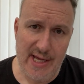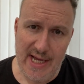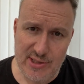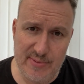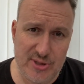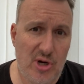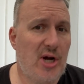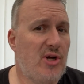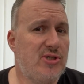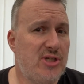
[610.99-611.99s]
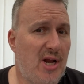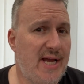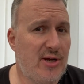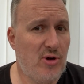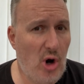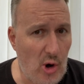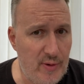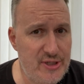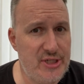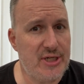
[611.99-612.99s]
It's almost got a slight
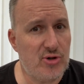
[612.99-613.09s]
orangey,